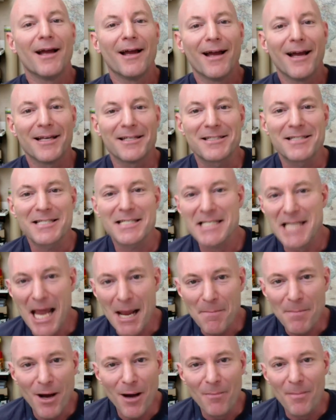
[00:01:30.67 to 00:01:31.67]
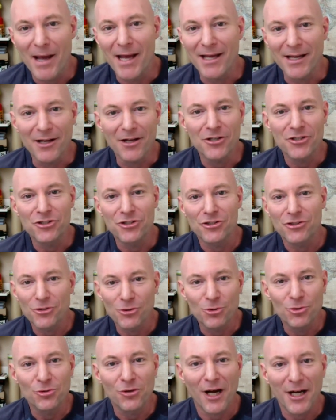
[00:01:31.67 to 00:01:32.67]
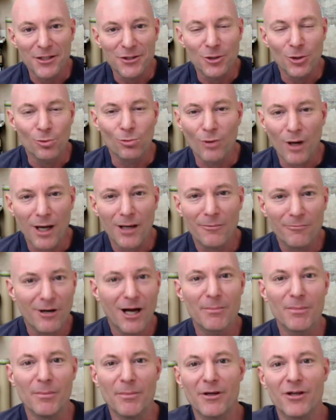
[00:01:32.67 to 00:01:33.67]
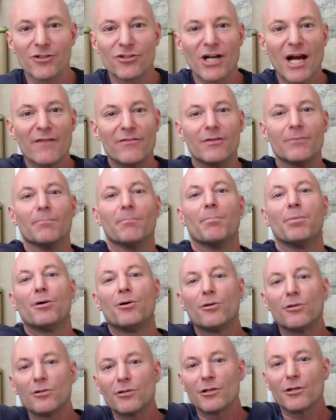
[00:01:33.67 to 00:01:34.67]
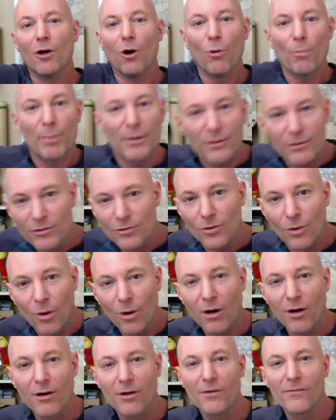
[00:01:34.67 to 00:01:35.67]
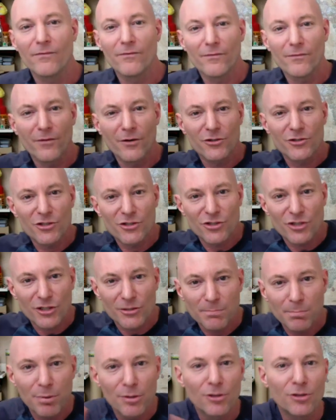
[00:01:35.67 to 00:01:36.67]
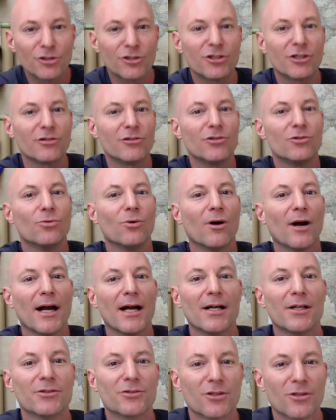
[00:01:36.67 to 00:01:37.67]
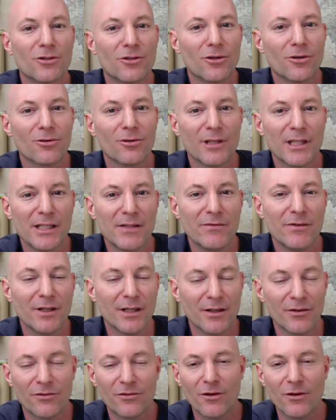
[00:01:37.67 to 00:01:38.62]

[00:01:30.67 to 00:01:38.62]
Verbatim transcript: escape a bank should you try to rob it, because you have to pull an open door versus just pushing the door as you're leaving it.